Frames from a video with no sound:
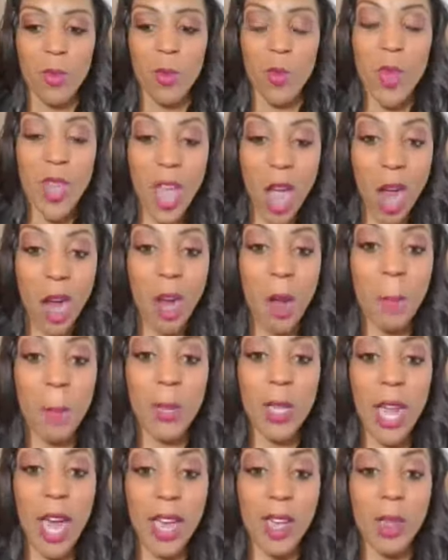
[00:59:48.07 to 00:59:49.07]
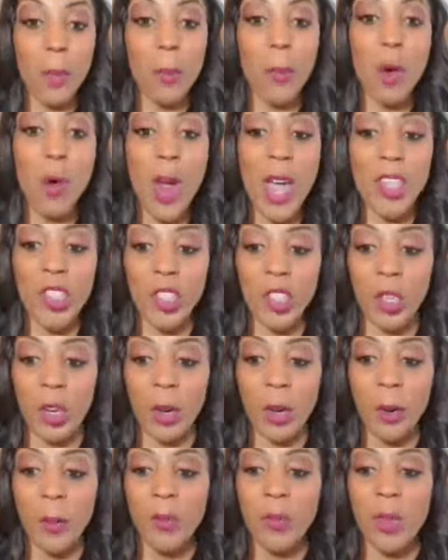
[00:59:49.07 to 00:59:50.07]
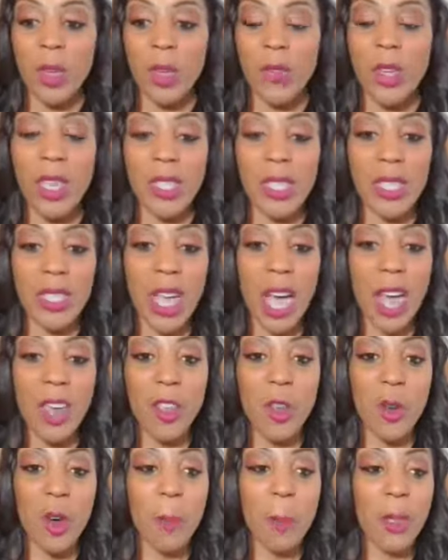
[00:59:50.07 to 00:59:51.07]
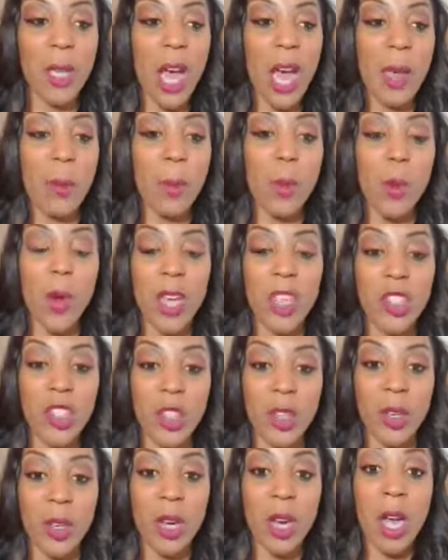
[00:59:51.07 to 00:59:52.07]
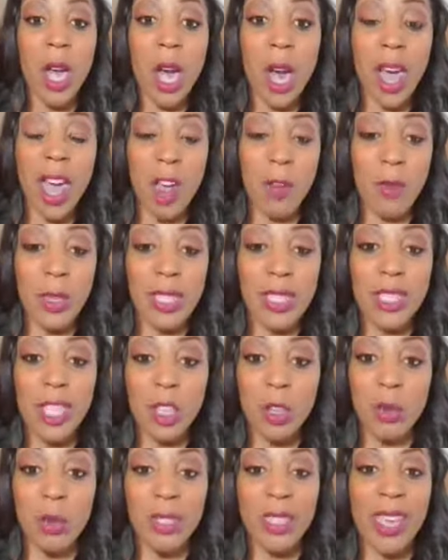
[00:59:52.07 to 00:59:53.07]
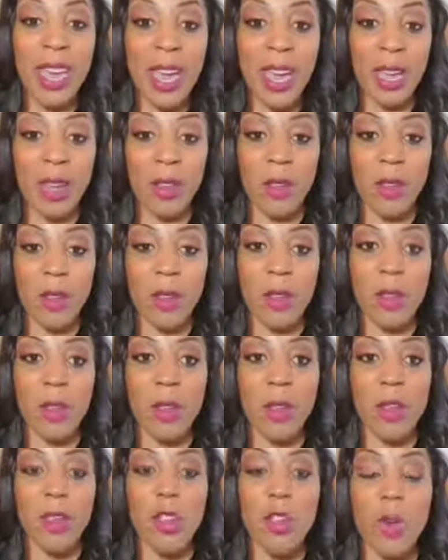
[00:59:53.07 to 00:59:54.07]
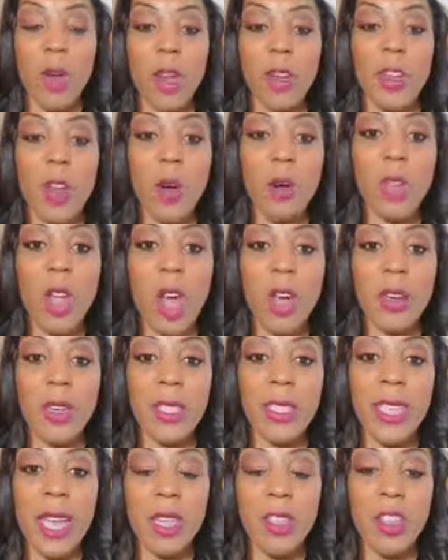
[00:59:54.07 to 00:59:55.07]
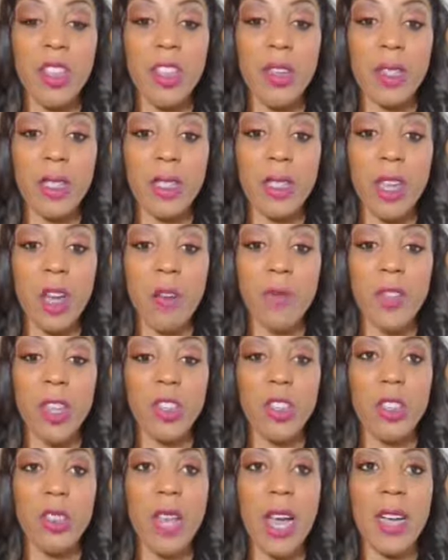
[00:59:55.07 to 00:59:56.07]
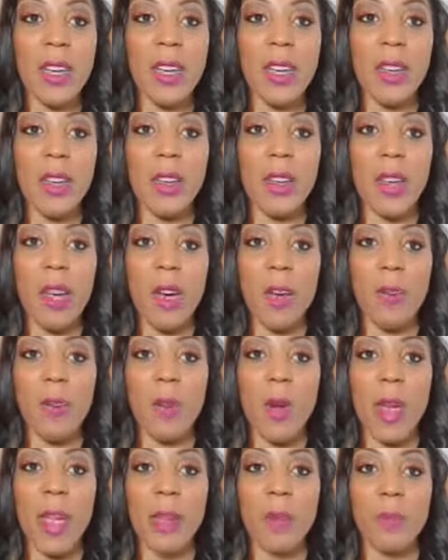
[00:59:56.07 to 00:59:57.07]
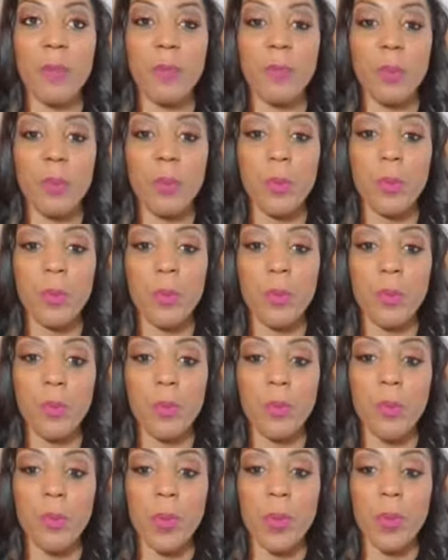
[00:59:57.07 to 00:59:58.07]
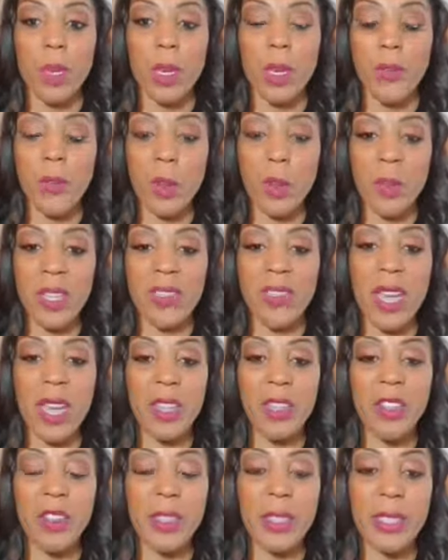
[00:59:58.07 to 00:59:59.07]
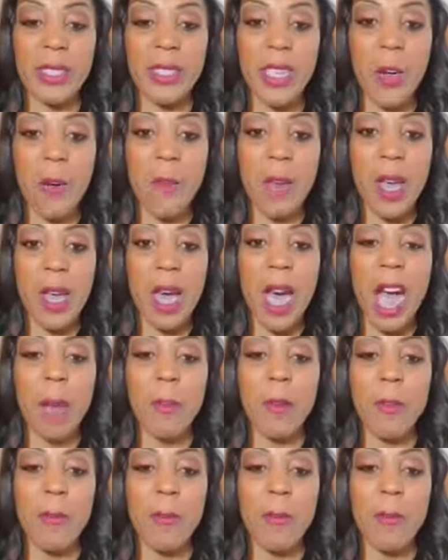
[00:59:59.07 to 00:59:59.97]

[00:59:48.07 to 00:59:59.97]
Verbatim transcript: We are applying pressure. This is how you apply pressure every single day. You are no longer telling yourself that you're not good enough, right? If you've been telling yourself, I'm